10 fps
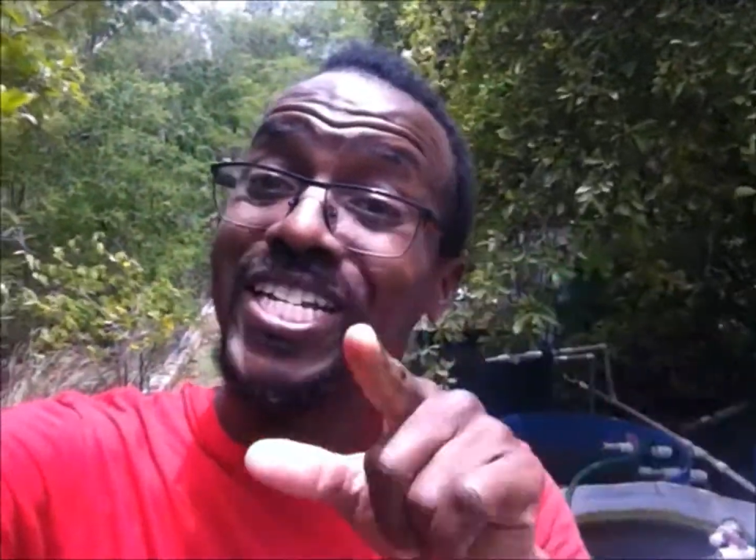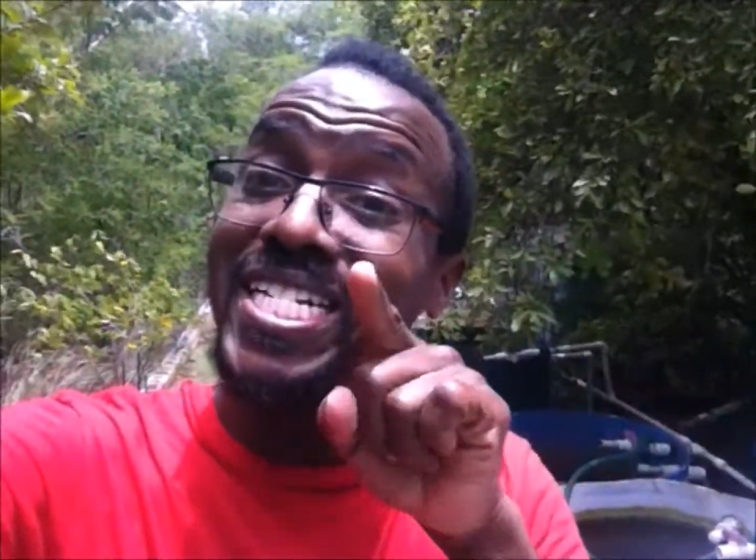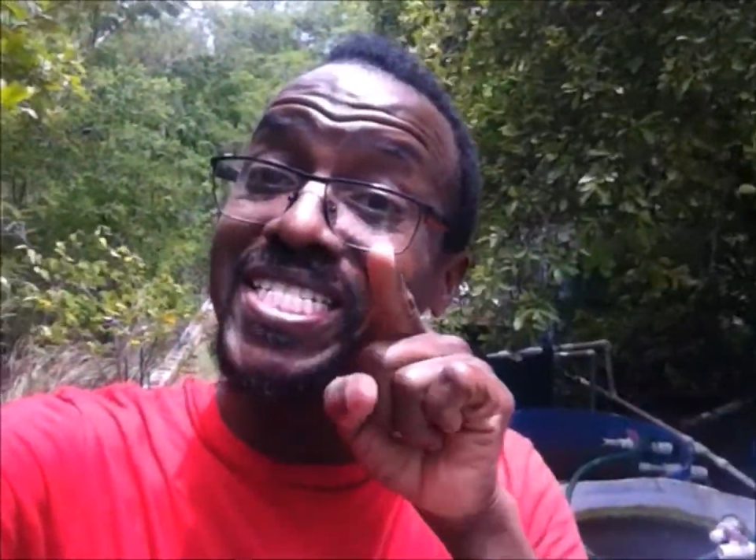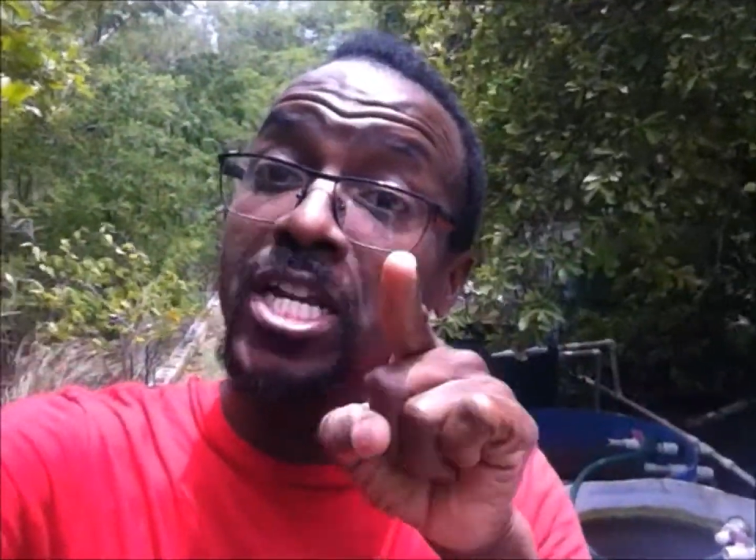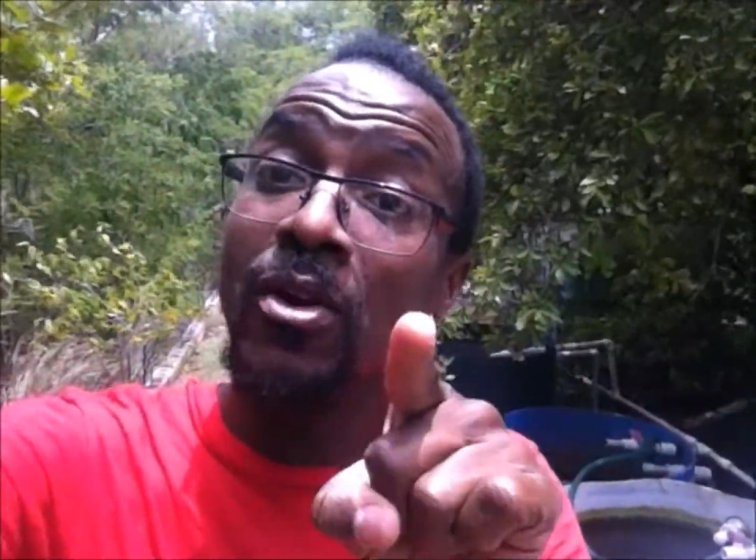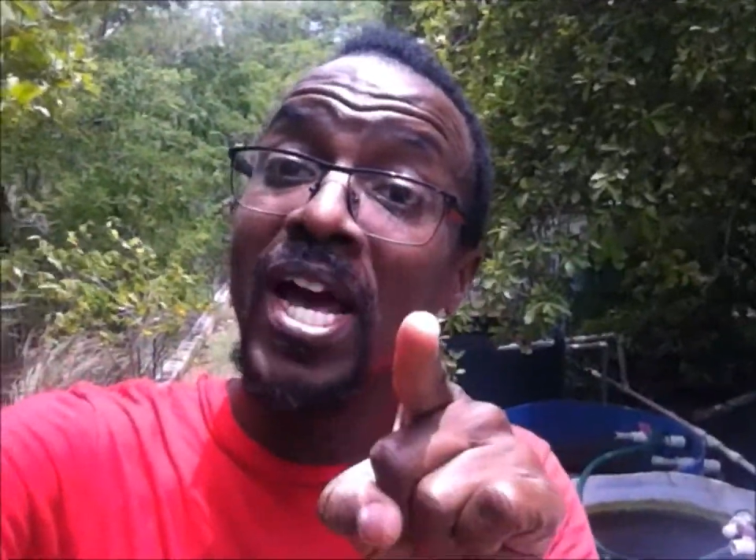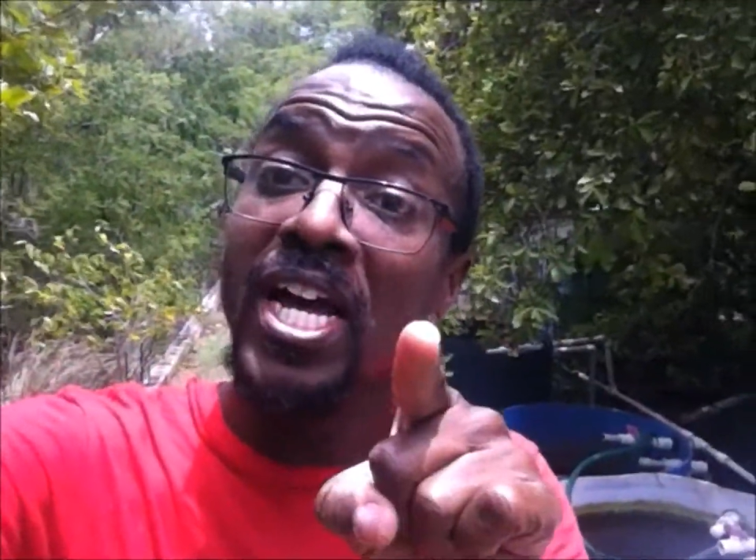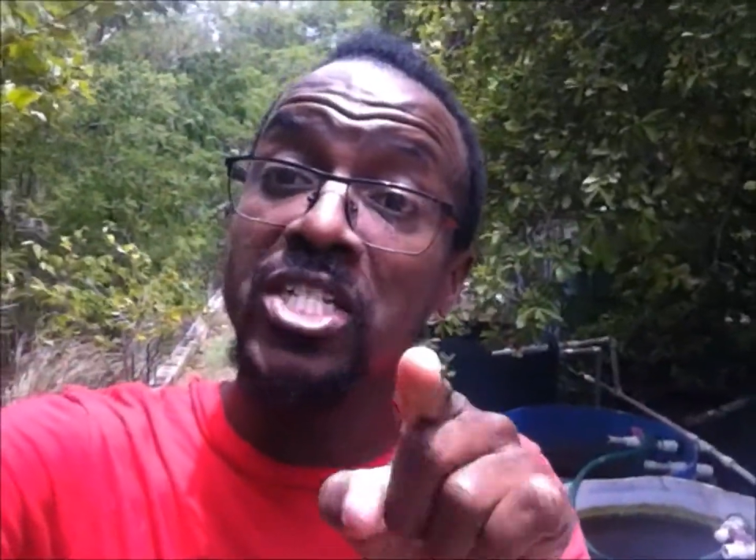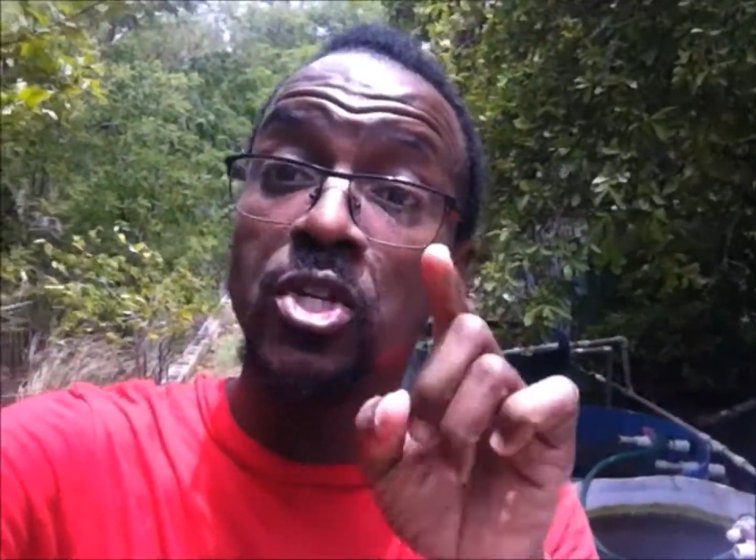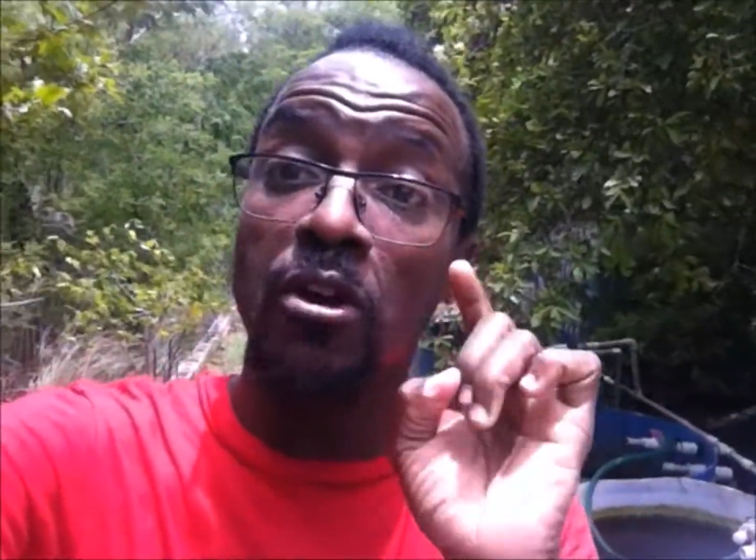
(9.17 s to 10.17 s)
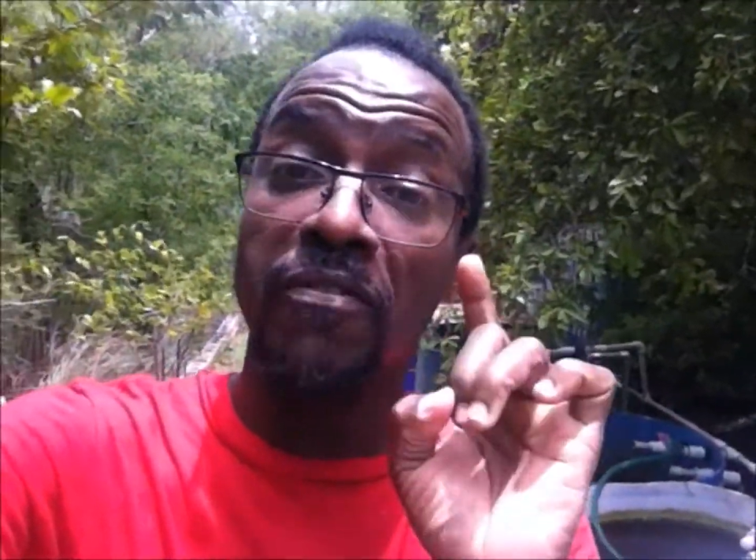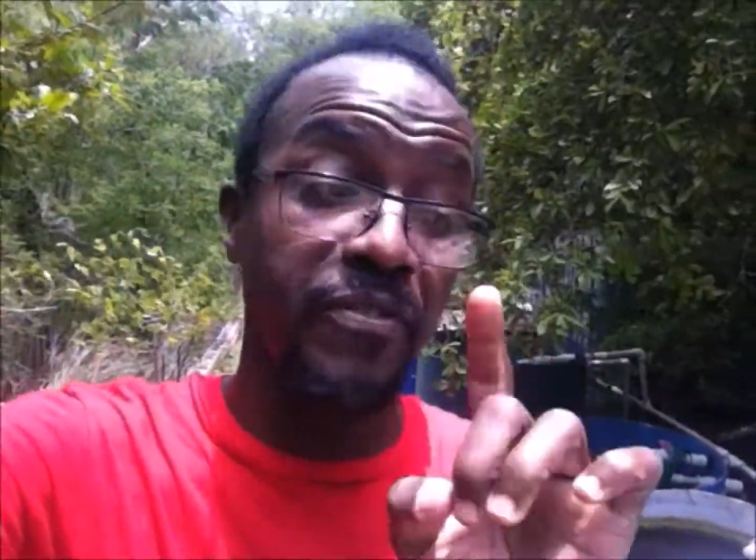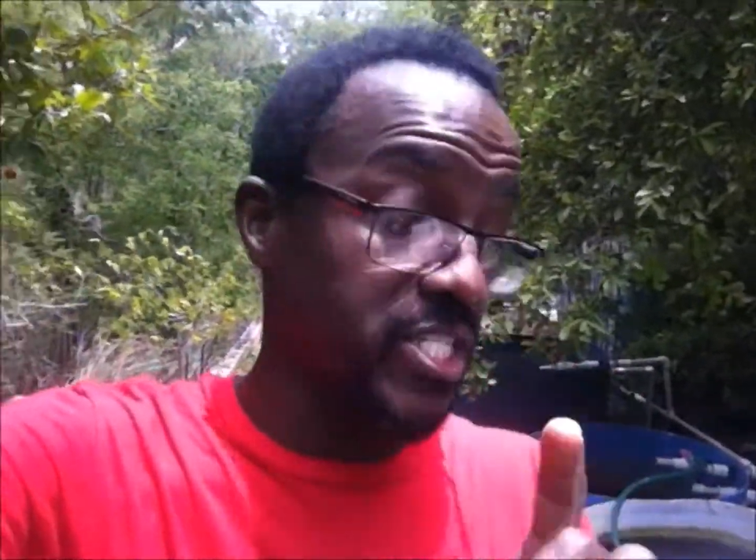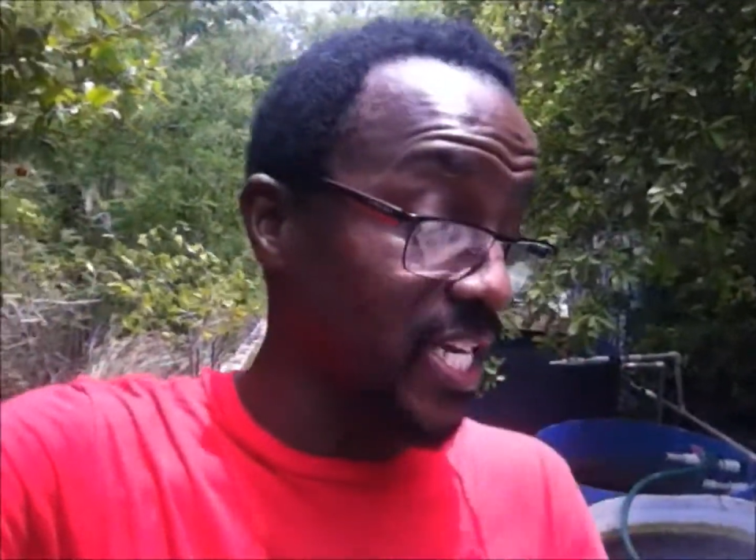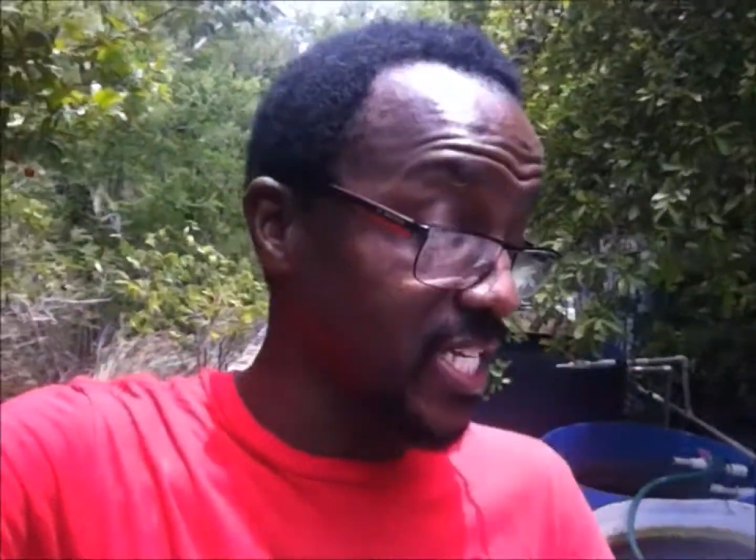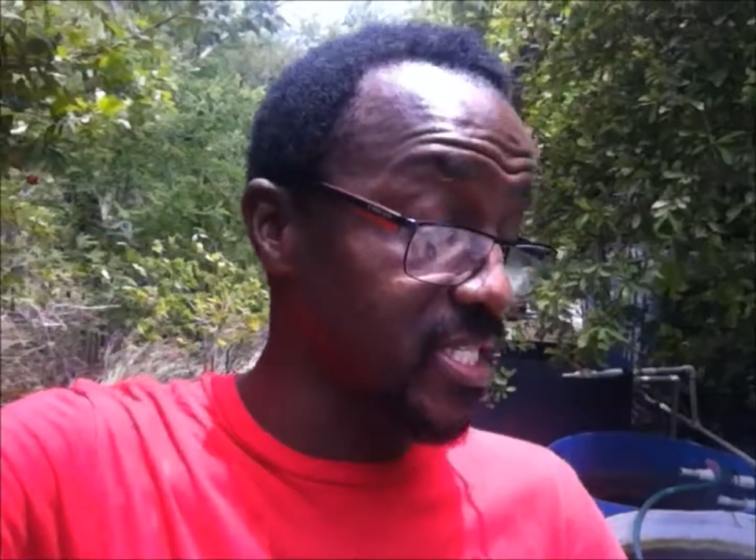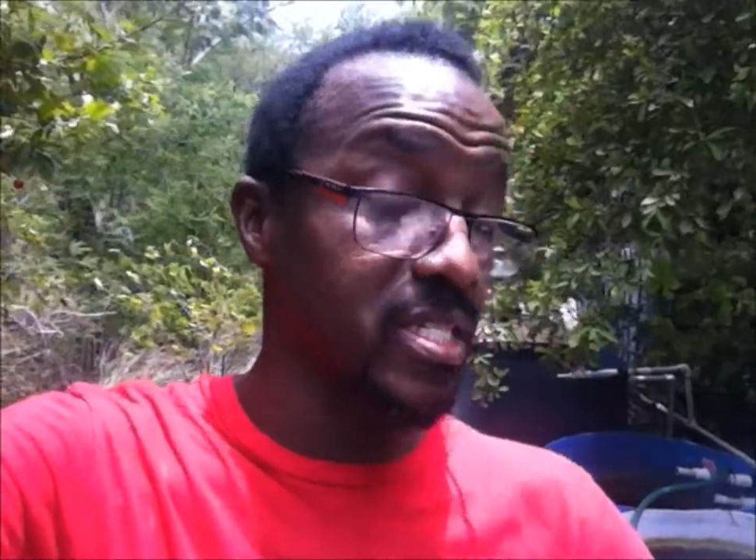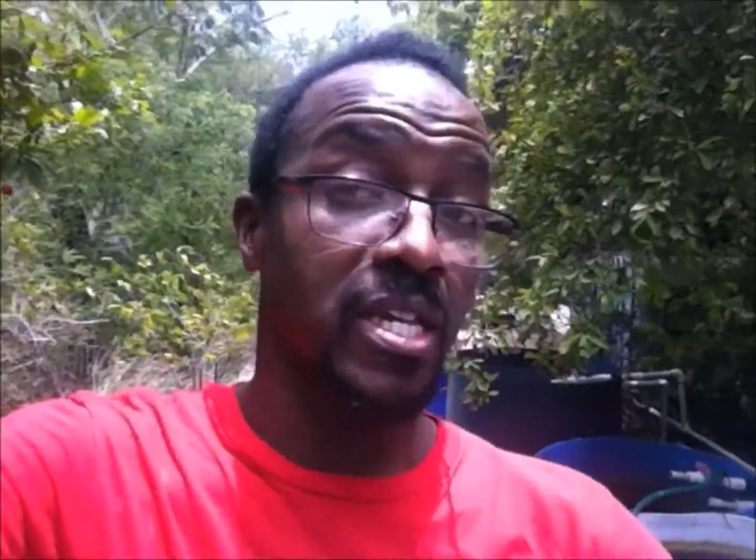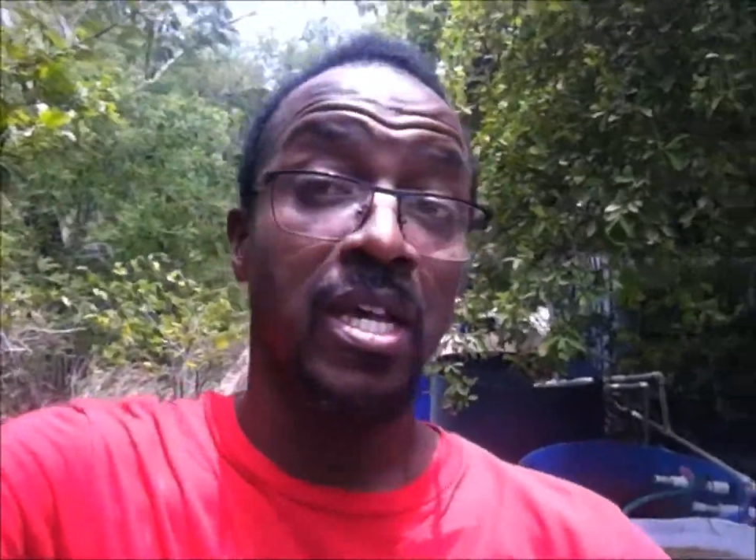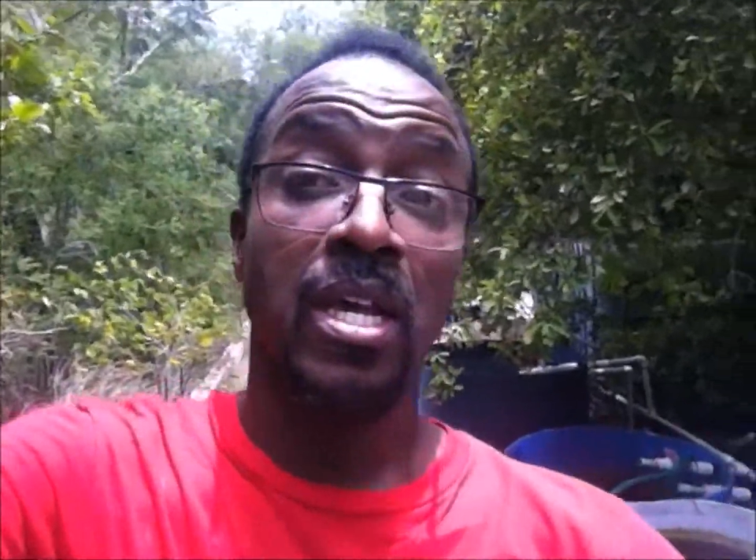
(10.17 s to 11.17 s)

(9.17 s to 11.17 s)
you can sterilize your fish nets.